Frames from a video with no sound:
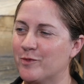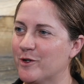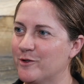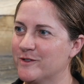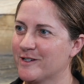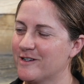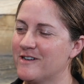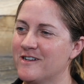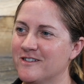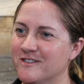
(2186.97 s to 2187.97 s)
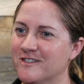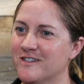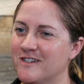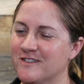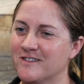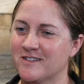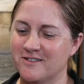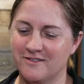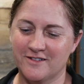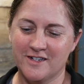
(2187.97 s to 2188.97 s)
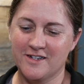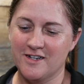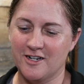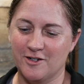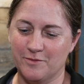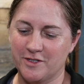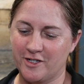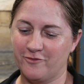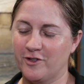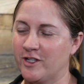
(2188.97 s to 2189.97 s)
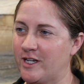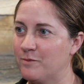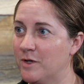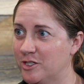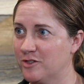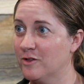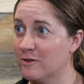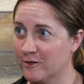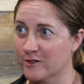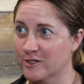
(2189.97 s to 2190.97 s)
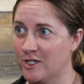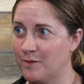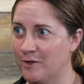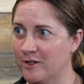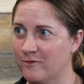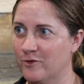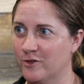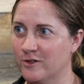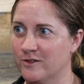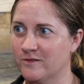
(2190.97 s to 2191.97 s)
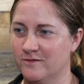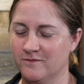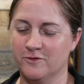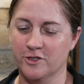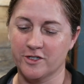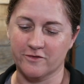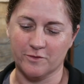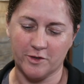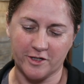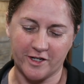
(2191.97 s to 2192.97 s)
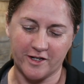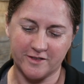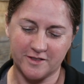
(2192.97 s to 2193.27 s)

The pros and cons. Yeah. So definitely a much longer topic for a different podcast.